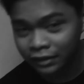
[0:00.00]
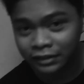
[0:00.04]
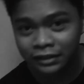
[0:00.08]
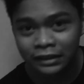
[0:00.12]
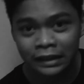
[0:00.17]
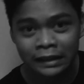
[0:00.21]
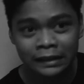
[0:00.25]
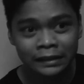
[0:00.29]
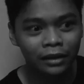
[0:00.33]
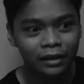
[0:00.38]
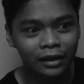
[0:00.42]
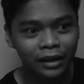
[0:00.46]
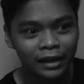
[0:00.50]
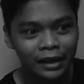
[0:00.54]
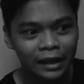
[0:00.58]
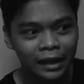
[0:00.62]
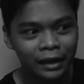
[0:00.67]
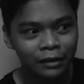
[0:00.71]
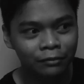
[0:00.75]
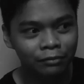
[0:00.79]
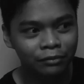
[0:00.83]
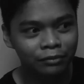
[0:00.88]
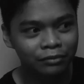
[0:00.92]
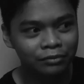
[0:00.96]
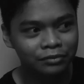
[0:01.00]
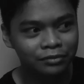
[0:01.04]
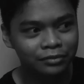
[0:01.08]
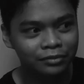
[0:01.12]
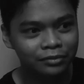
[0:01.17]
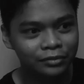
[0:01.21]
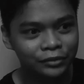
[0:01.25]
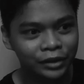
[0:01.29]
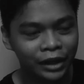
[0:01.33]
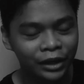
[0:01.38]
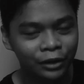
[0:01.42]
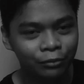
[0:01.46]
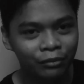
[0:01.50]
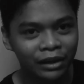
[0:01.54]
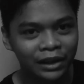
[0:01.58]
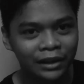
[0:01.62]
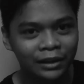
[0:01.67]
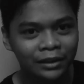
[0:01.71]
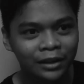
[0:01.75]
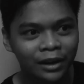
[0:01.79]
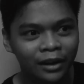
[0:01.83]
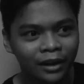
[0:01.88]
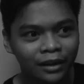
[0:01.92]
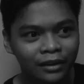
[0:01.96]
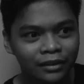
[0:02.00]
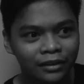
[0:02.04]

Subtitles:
since I am trying to make a car,